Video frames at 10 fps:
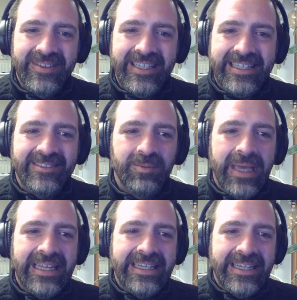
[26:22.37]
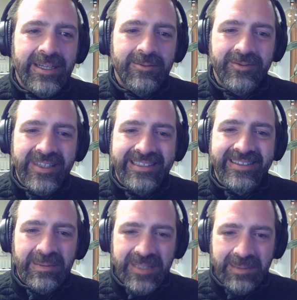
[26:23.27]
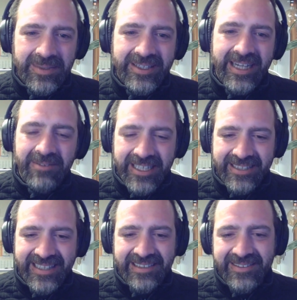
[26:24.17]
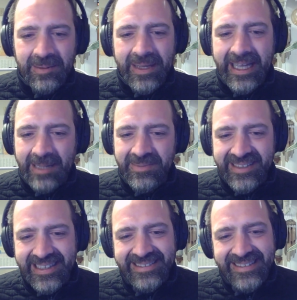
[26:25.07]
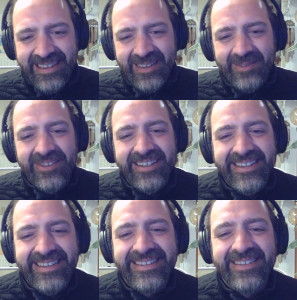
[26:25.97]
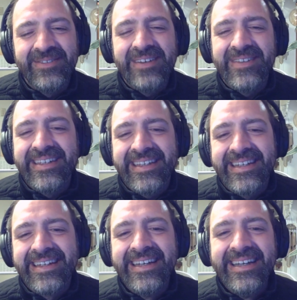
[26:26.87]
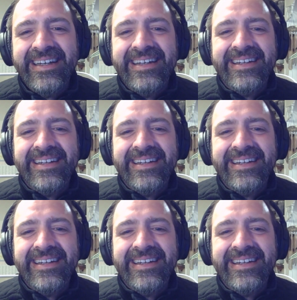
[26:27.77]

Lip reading: Like, it's bad enough in September having to test all my apps against the new versions of everything. I